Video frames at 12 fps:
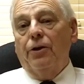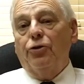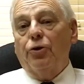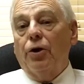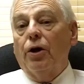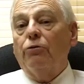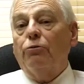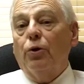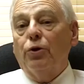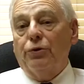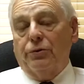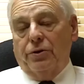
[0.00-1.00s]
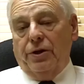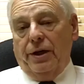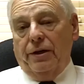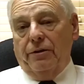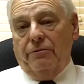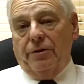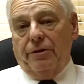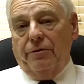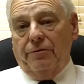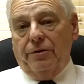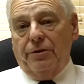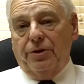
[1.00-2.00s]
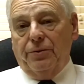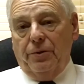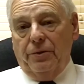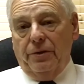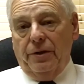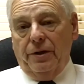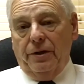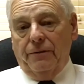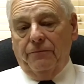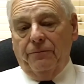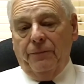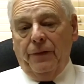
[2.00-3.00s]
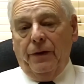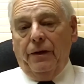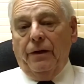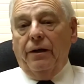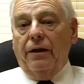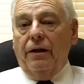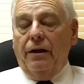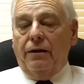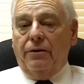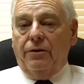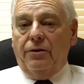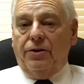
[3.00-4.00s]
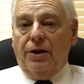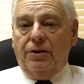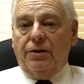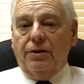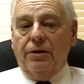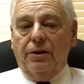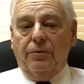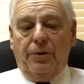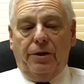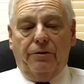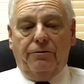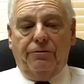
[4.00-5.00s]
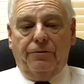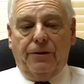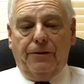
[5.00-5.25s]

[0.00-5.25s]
So it all rolls together very, very smoothly. It takes a little bit of